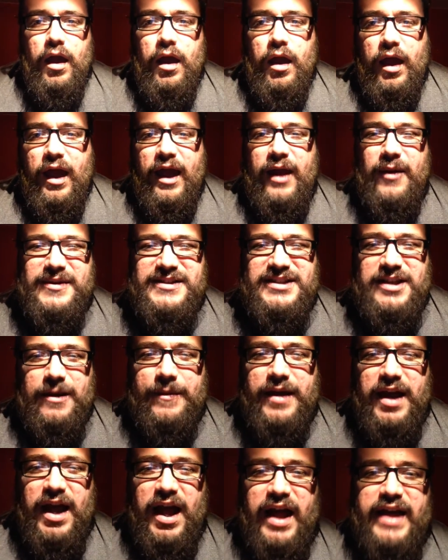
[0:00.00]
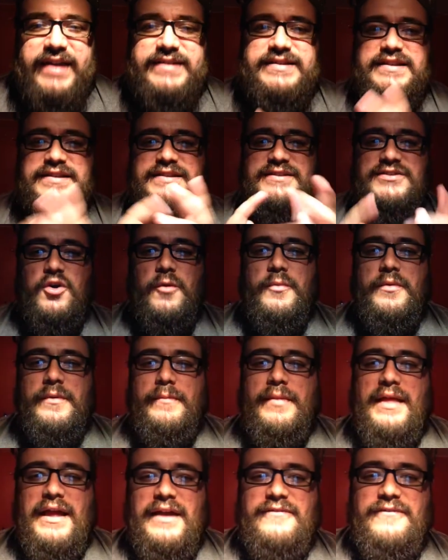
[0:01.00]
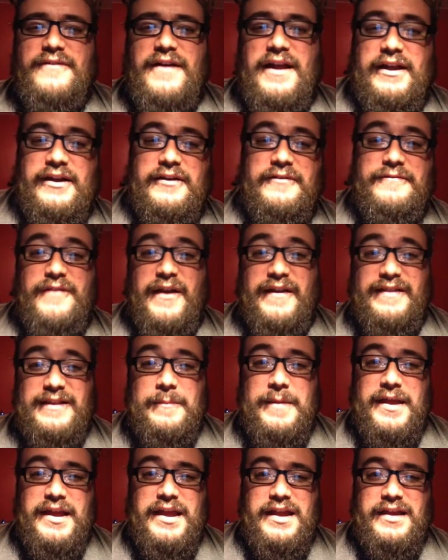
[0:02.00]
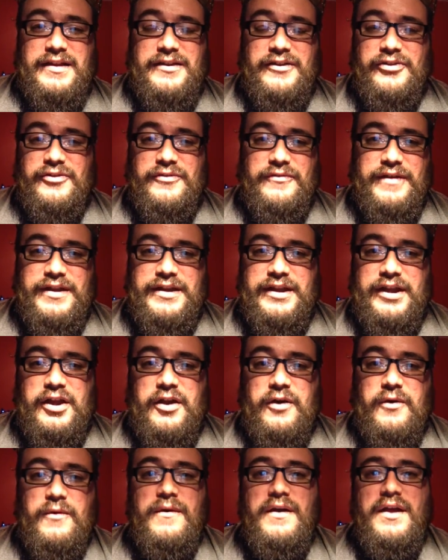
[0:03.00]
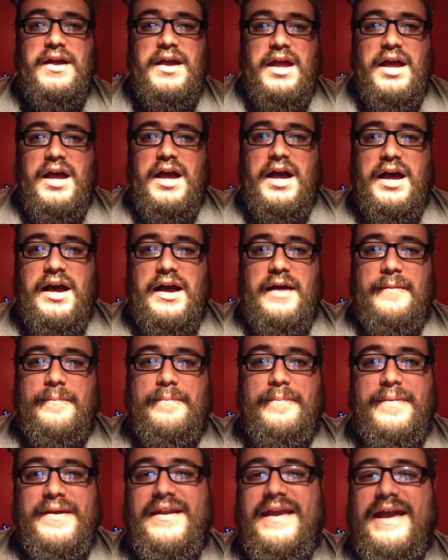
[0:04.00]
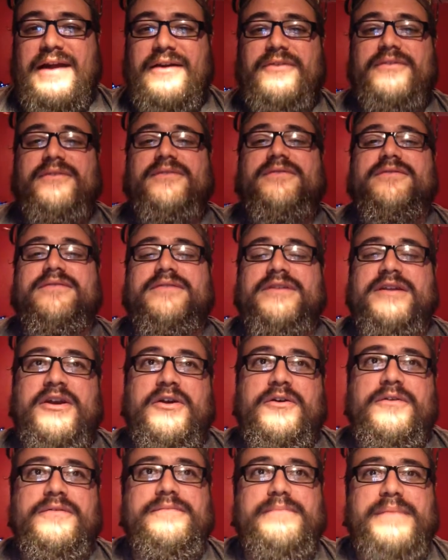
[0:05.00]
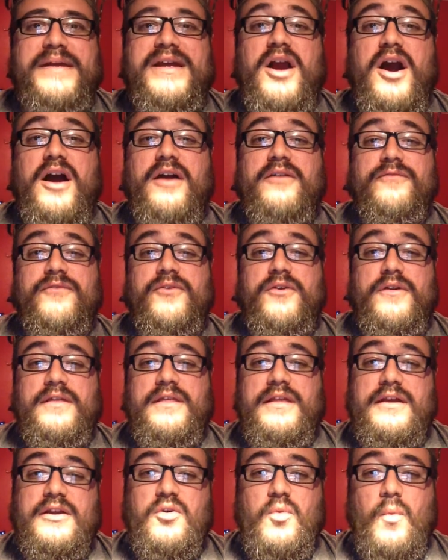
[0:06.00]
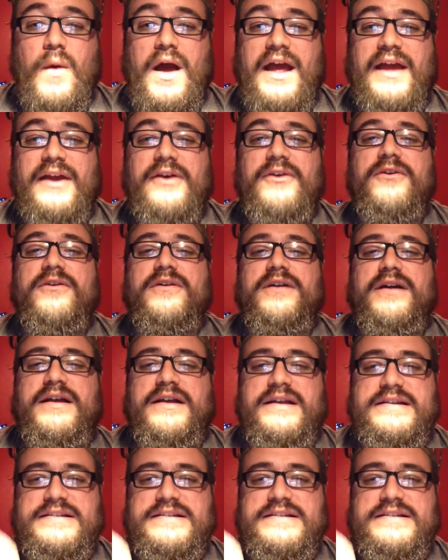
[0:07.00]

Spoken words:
Hey, what's up, guys? This is Ober and Blackfire, finally making another video. Been out, been gone for a little while.